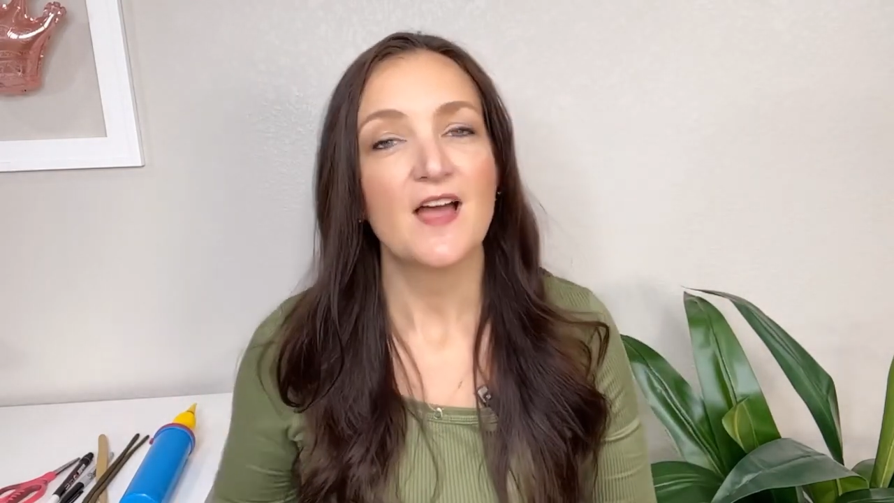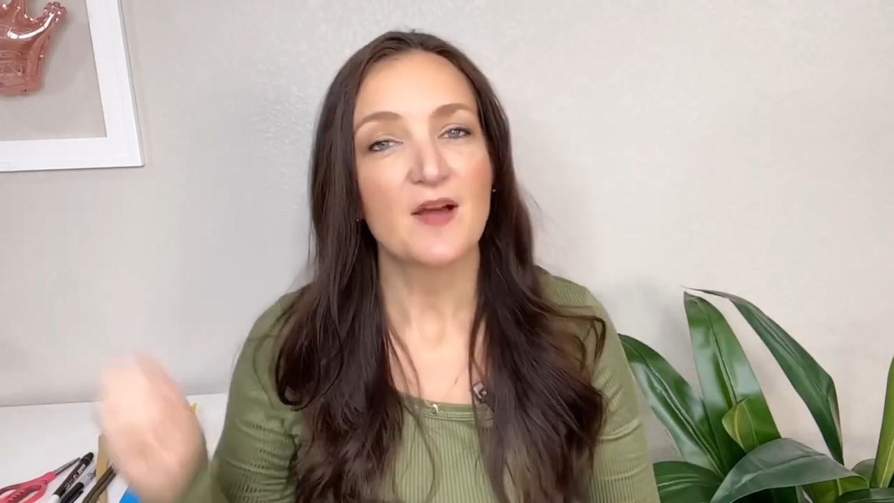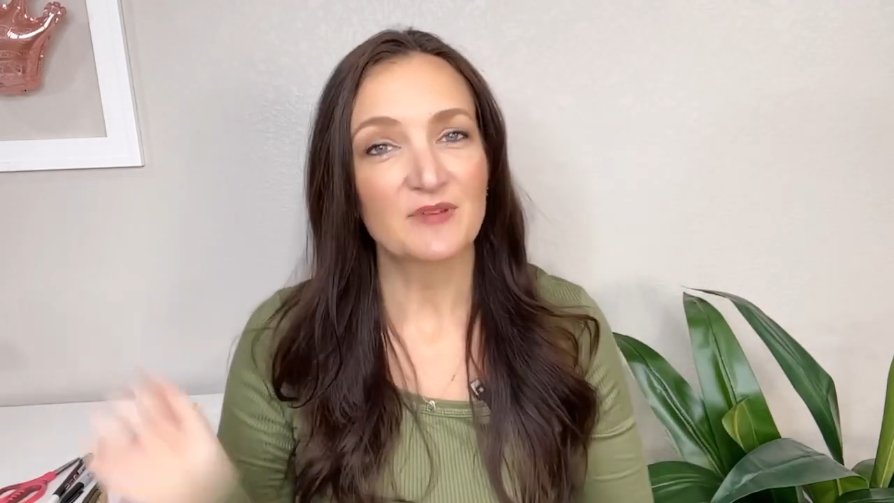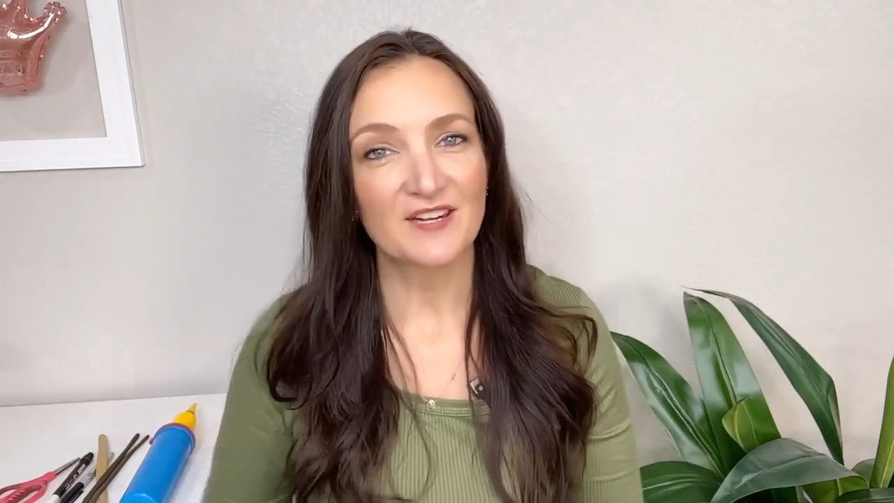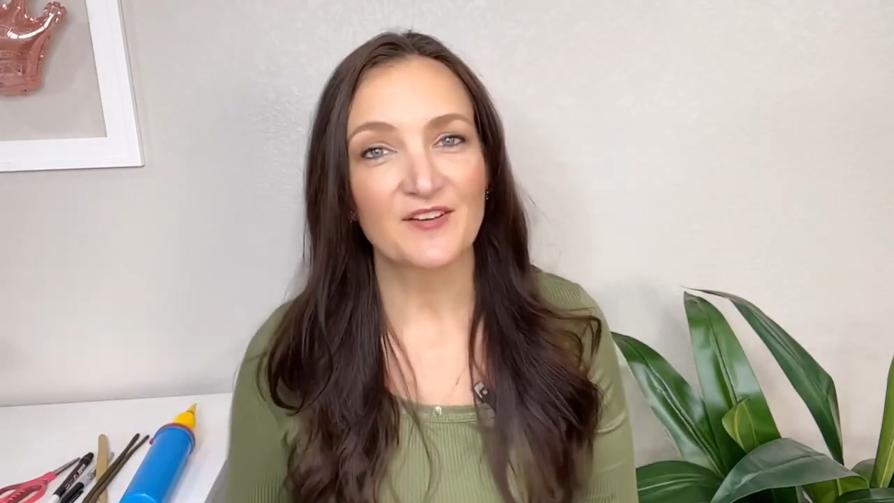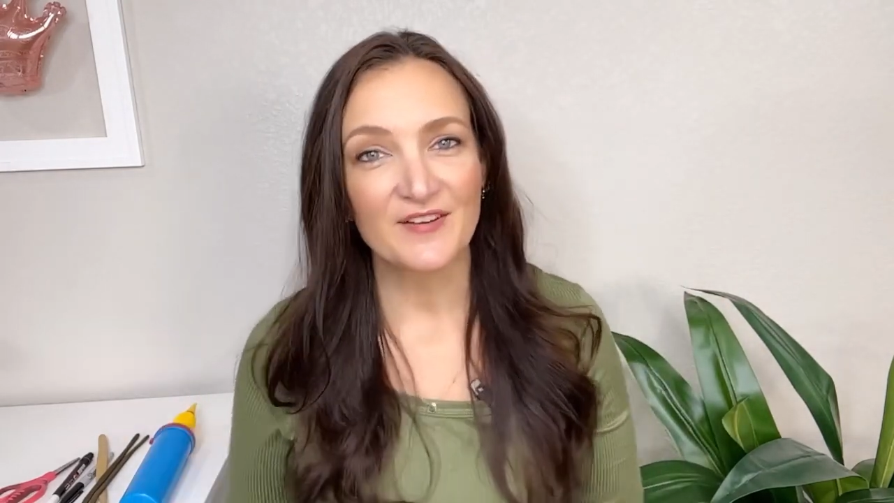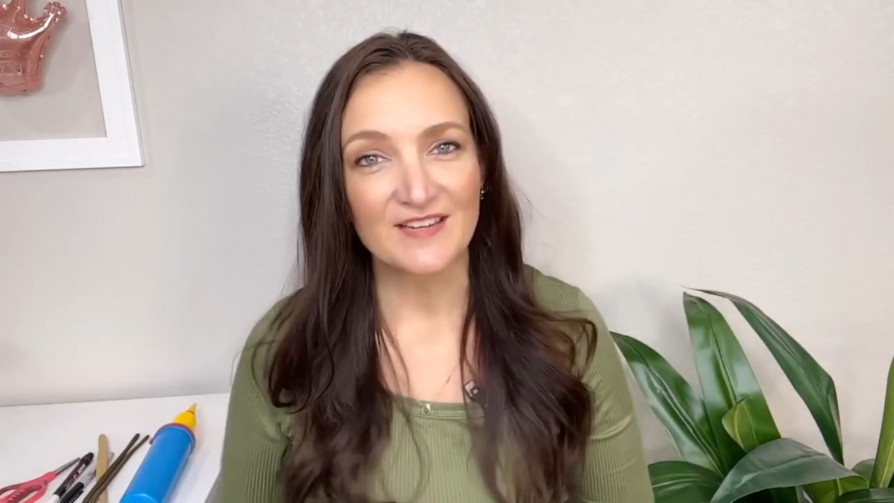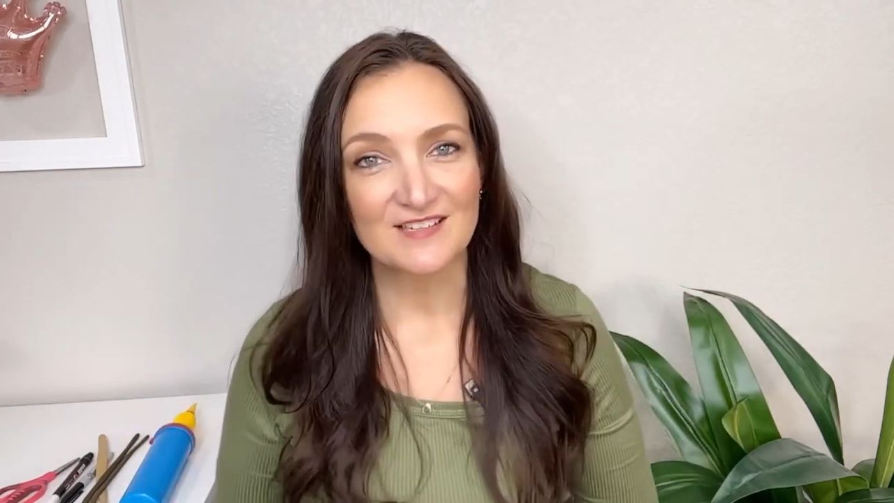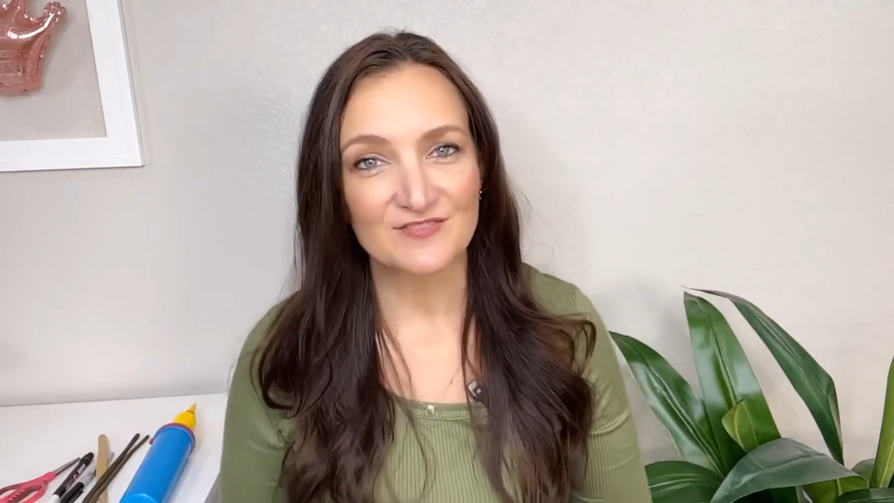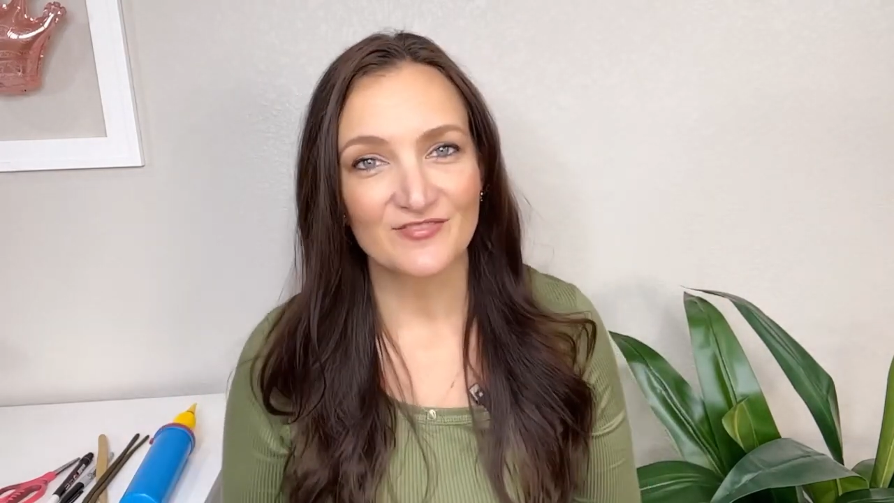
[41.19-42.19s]
I'm gonna go ahead
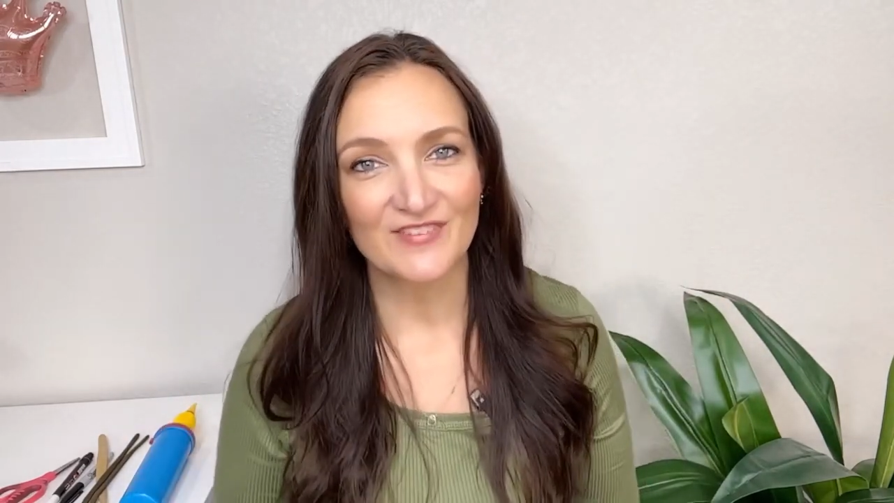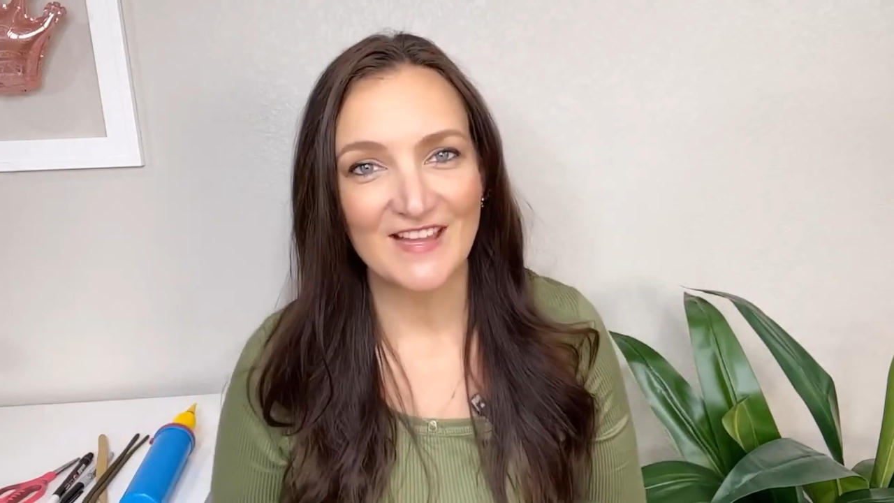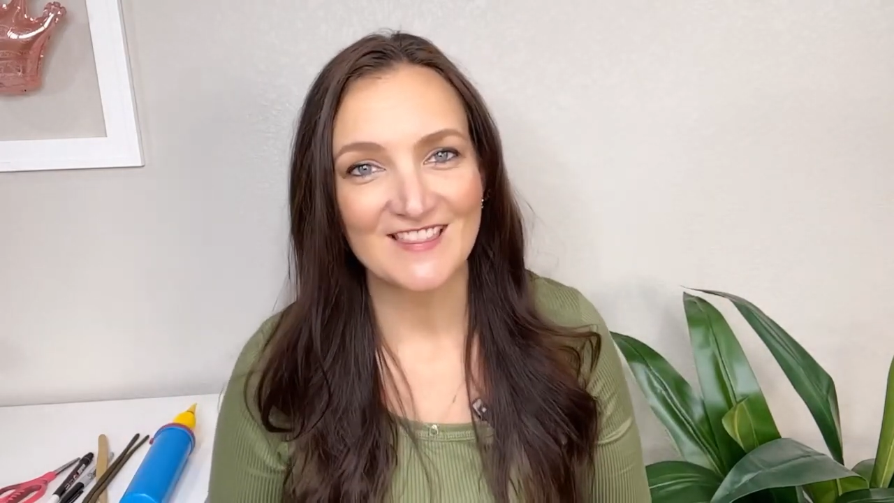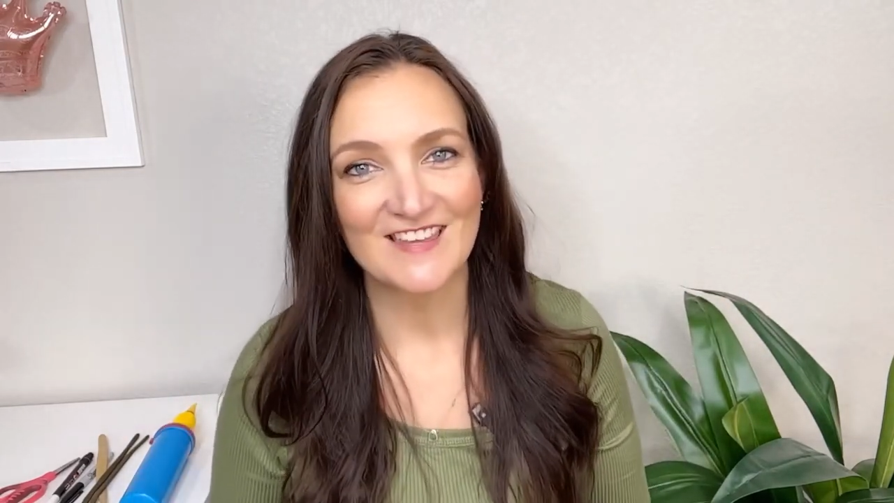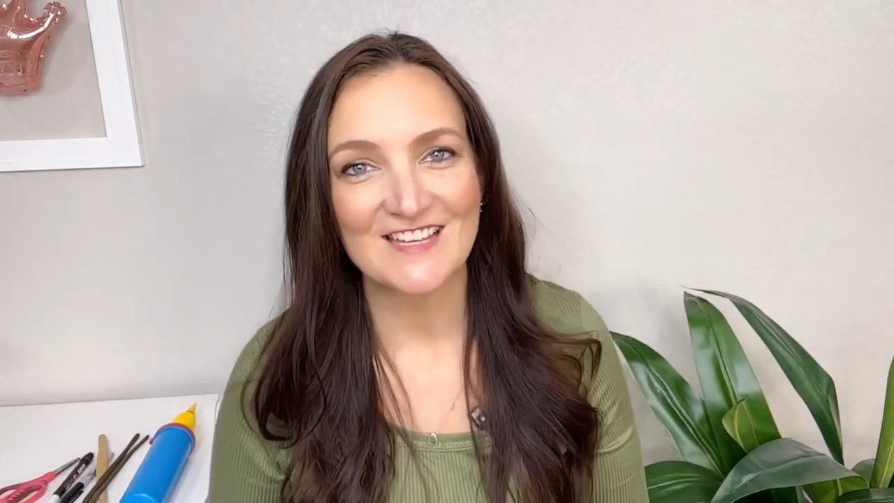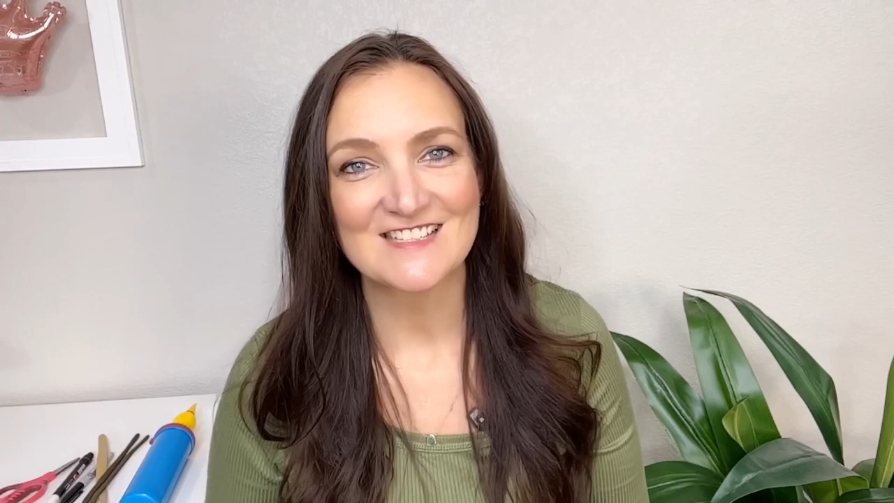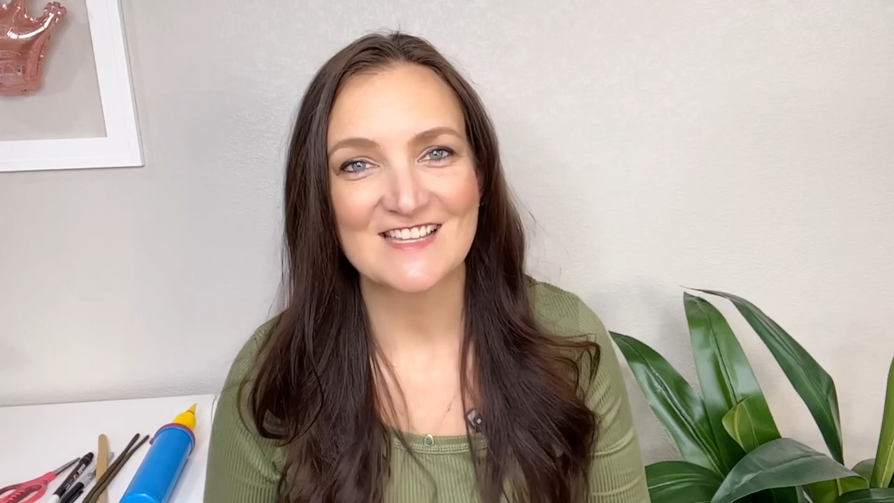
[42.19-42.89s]
and inflate these